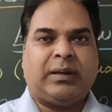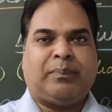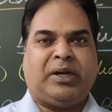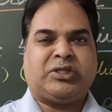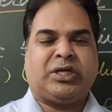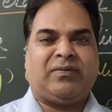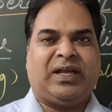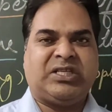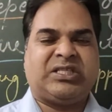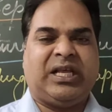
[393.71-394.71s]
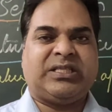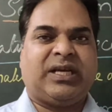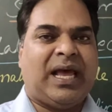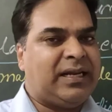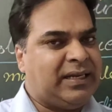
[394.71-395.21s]
pressure of legislature
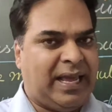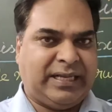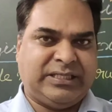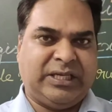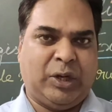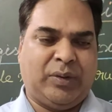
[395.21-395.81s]
and executive.